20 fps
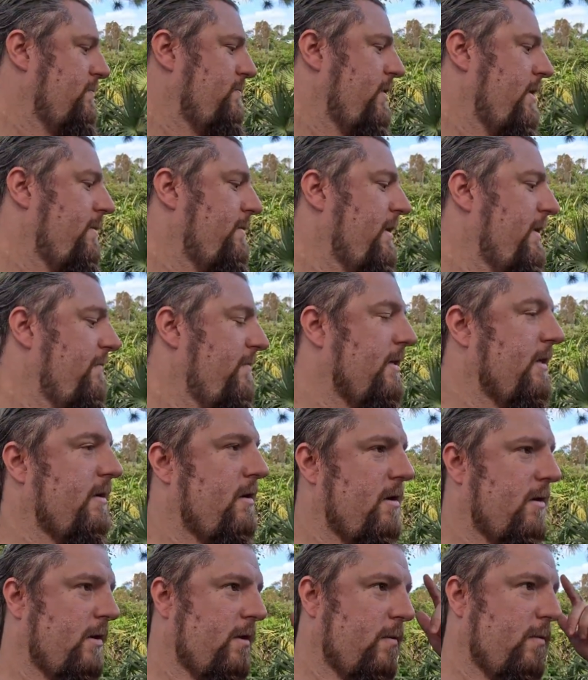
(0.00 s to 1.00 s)
probably even
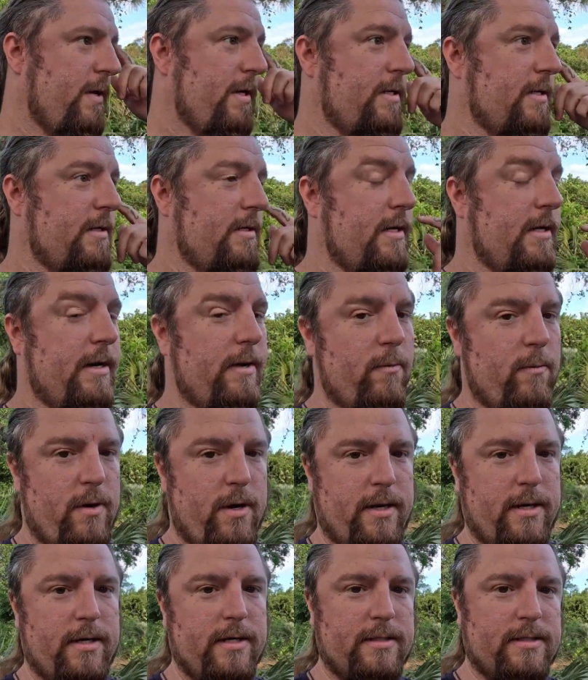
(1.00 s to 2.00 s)
longer winded than I
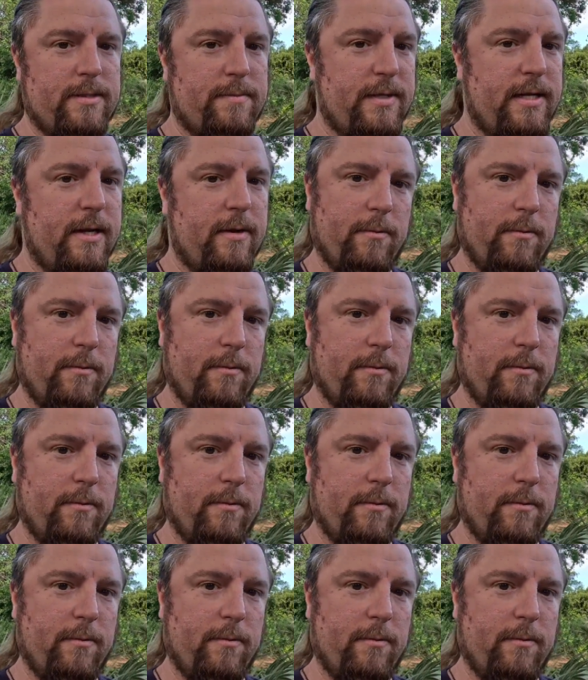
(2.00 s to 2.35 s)
wanted it to be.